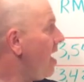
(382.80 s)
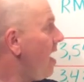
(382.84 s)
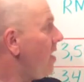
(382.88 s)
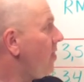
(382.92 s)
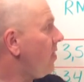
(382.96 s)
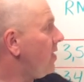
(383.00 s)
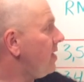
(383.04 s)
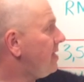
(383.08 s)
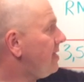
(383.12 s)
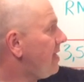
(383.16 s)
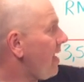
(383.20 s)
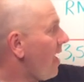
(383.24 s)

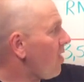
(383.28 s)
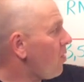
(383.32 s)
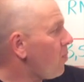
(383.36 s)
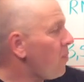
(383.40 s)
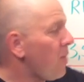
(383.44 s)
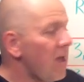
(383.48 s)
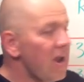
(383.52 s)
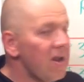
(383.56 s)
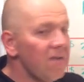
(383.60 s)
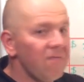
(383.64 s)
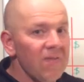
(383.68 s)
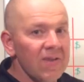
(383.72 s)
The death
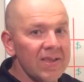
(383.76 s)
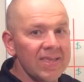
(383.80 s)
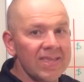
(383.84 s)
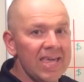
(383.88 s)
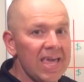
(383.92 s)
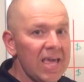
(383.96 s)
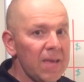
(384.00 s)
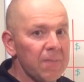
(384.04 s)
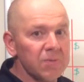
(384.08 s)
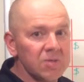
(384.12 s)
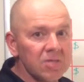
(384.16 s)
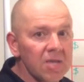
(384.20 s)
benefit
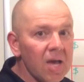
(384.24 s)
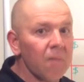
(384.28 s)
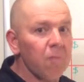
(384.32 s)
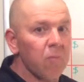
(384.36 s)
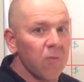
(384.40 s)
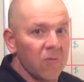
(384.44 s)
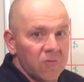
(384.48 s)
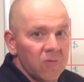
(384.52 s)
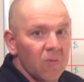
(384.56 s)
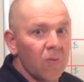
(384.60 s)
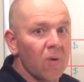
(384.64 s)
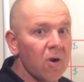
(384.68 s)
keeps up
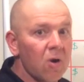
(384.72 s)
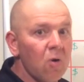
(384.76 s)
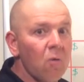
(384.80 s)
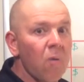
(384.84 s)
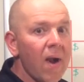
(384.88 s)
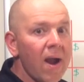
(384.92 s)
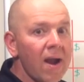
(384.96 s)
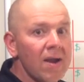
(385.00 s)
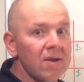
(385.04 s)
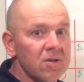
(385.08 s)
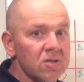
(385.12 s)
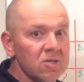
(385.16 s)
with the
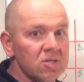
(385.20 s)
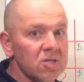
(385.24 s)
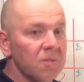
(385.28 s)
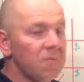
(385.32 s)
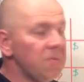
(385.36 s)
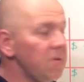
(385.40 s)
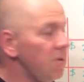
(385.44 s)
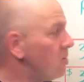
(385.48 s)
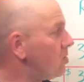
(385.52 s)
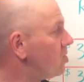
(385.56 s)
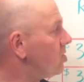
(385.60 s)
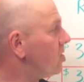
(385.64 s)
required
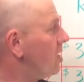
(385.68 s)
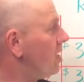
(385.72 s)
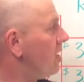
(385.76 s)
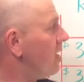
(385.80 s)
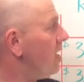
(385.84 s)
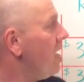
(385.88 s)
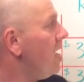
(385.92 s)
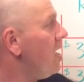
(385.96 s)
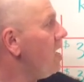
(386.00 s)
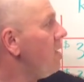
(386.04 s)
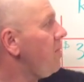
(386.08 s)
distribution